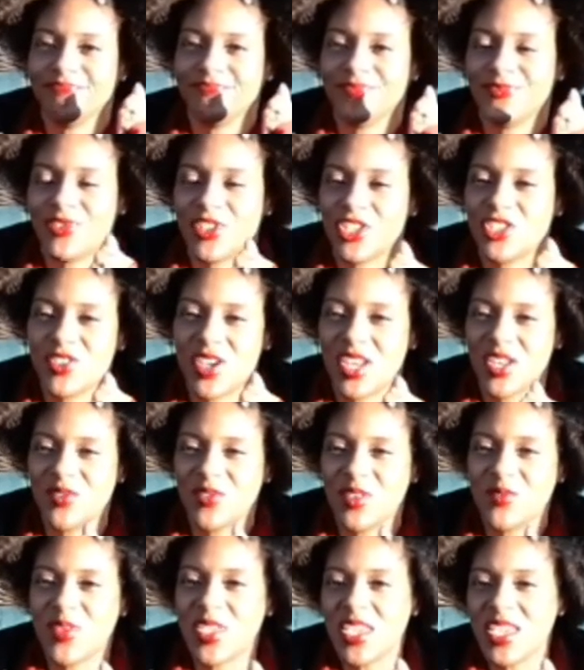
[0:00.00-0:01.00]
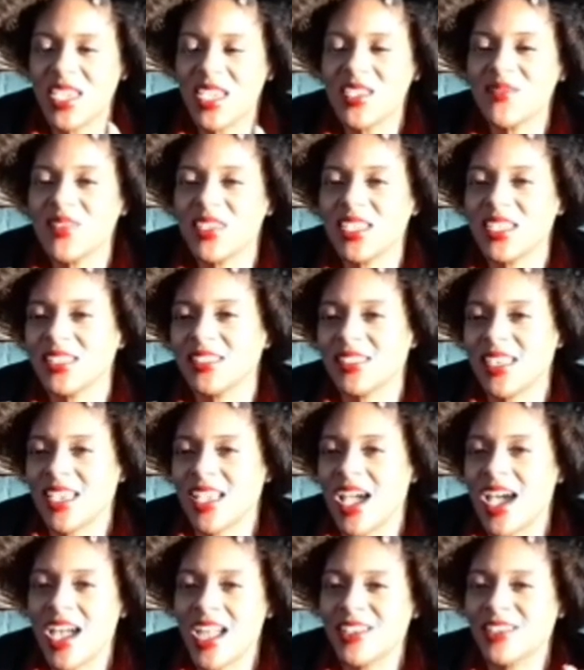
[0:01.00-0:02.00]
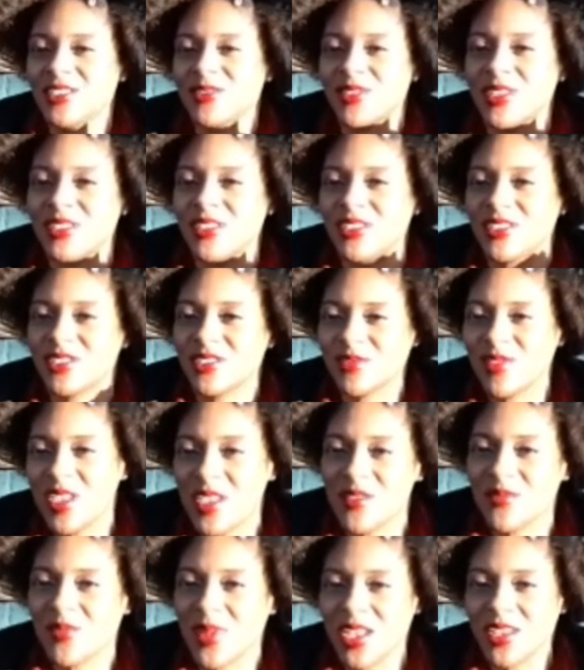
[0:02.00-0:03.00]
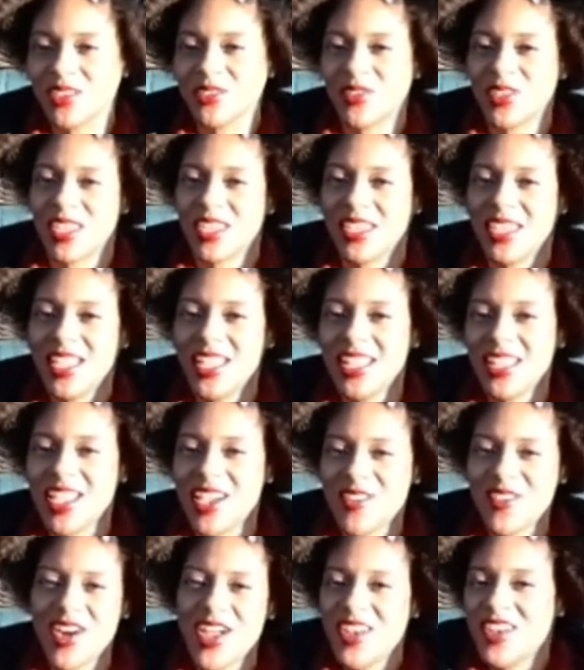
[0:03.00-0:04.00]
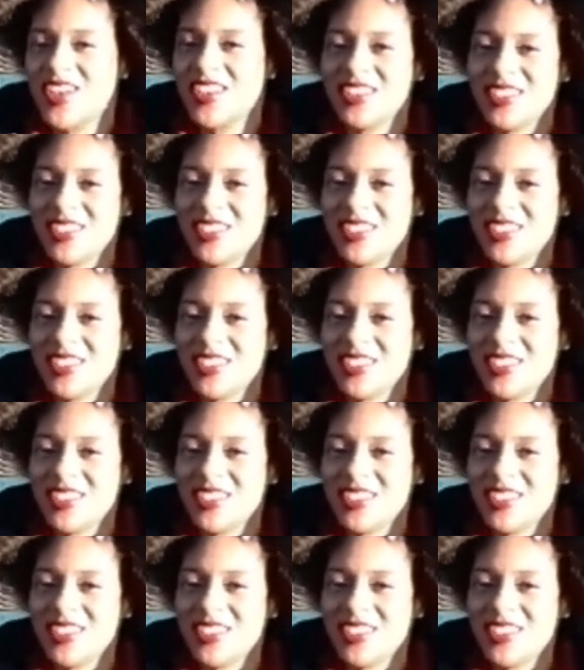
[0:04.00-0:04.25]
frustrating for me, because like I just wanted to swim. I just wanted to get in that water and